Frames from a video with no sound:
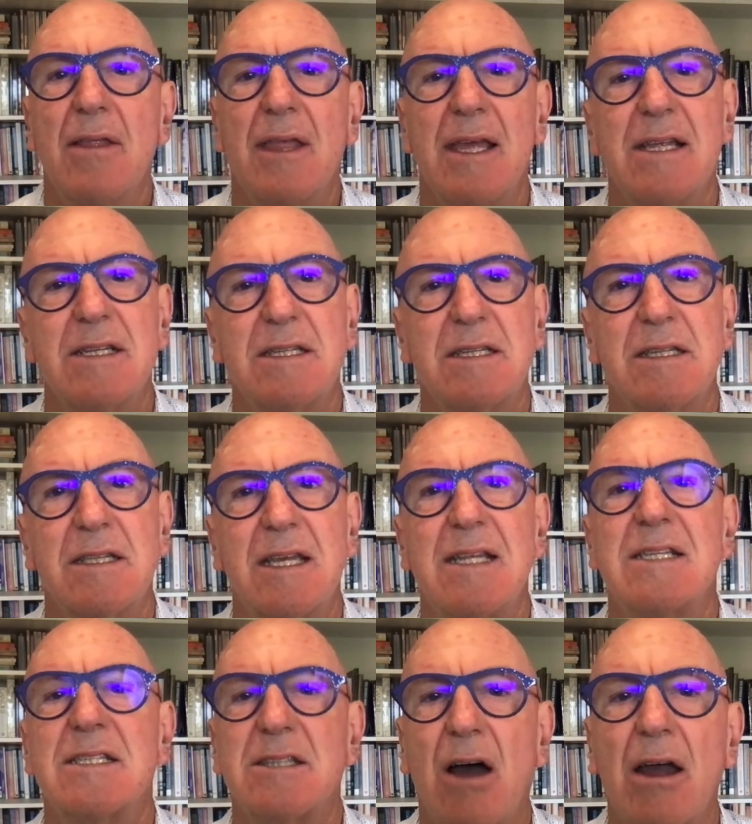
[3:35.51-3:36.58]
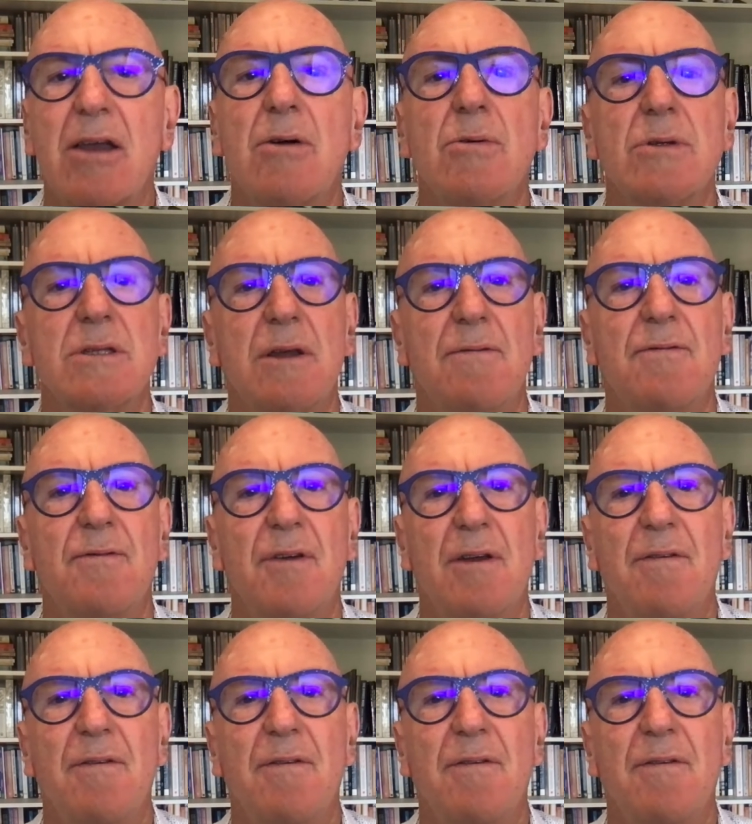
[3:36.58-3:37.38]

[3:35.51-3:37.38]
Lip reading: these cycles of